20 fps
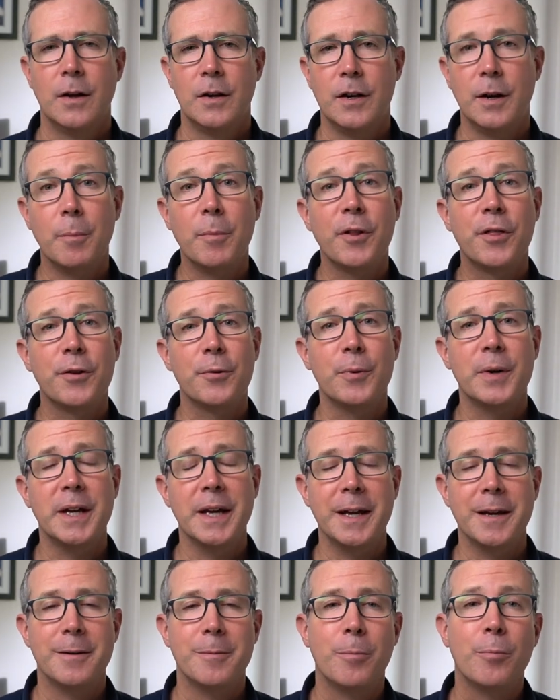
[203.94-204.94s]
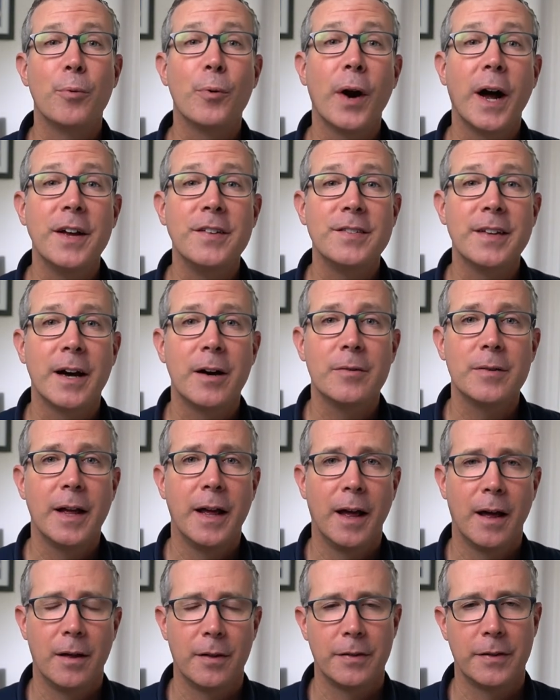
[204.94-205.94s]
Number three, price out
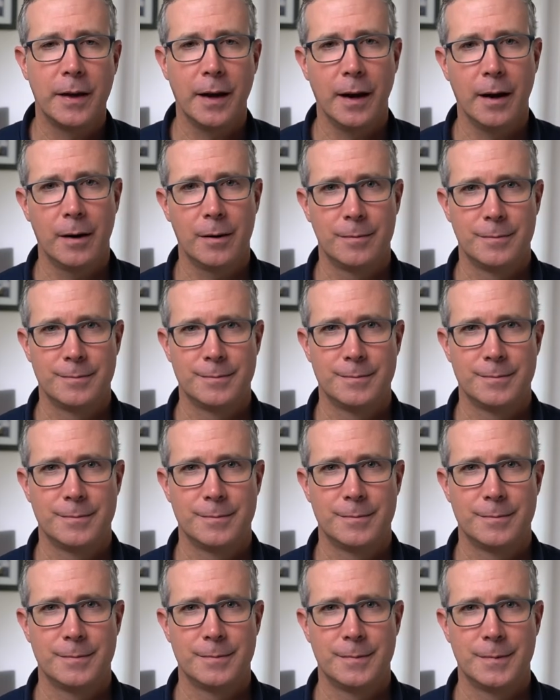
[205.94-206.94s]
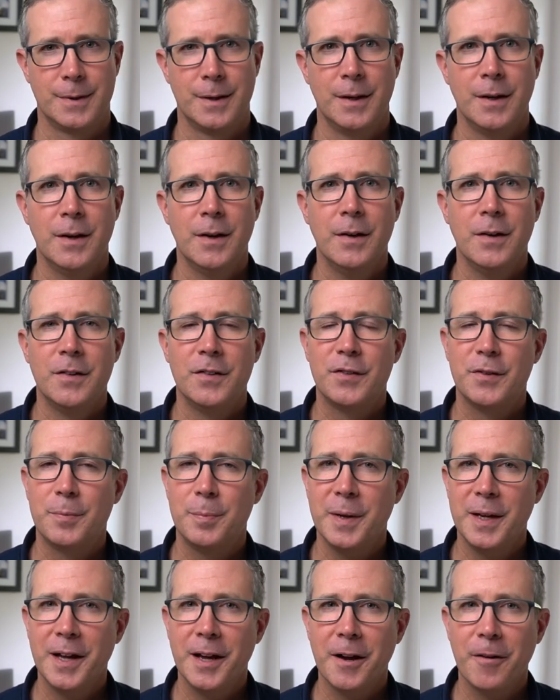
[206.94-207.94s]
healthcare.
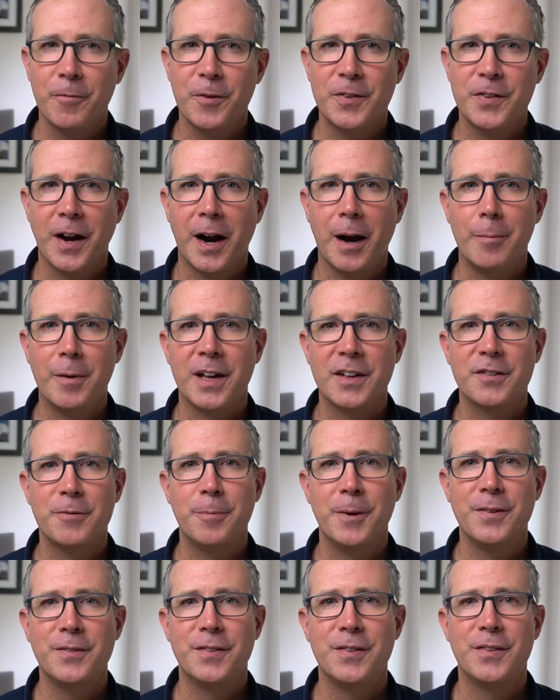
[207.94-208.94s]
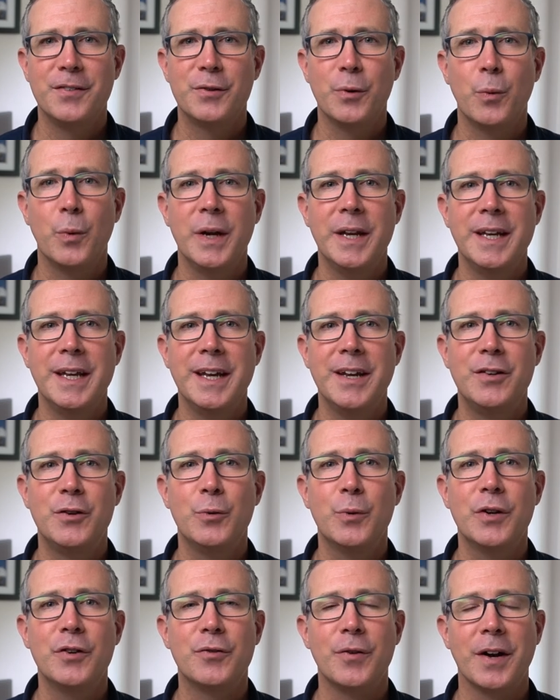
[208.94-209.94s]
Speaking of retirement expenses, we need
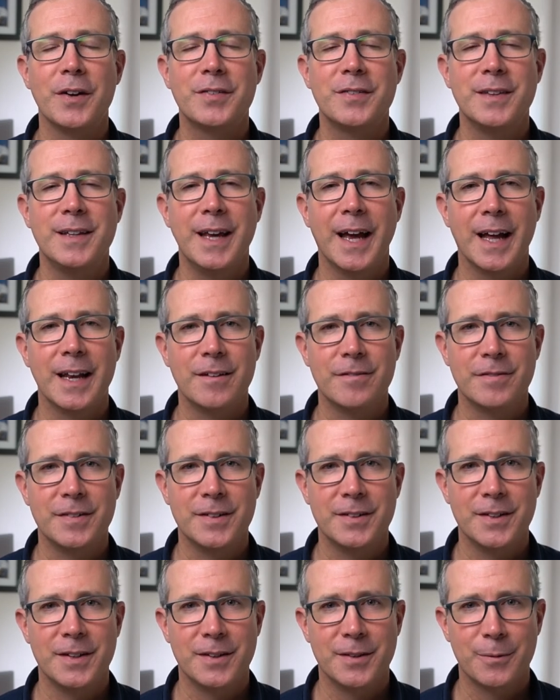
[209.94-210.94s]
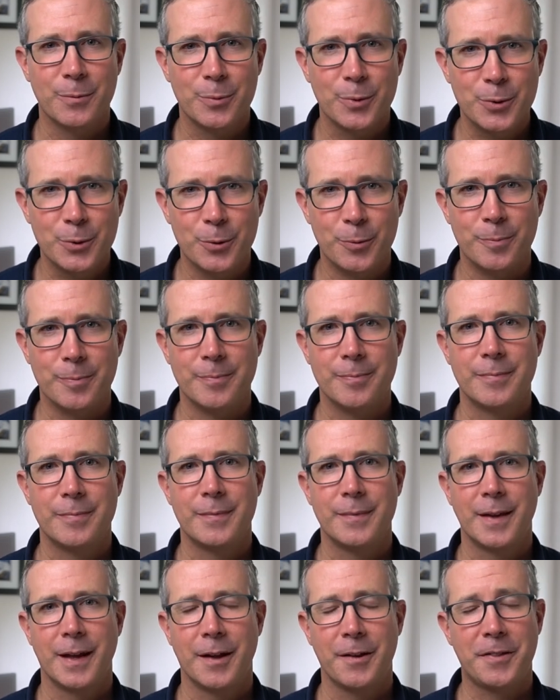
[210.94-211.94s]
to address the elephant in the room
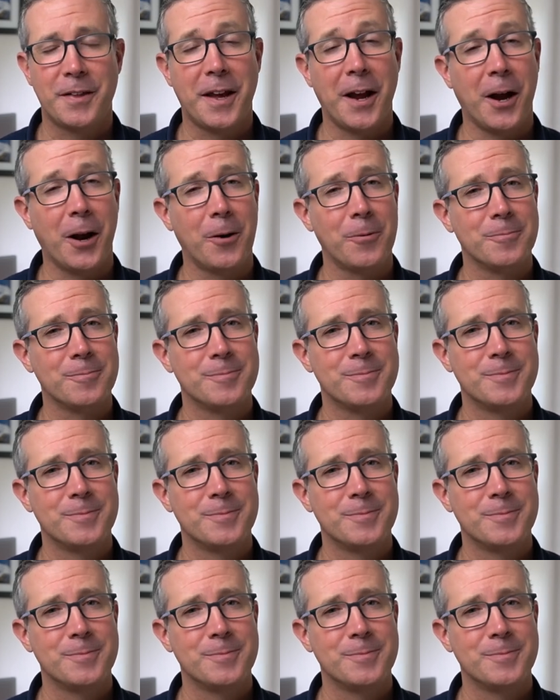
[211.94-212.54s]
healthcare.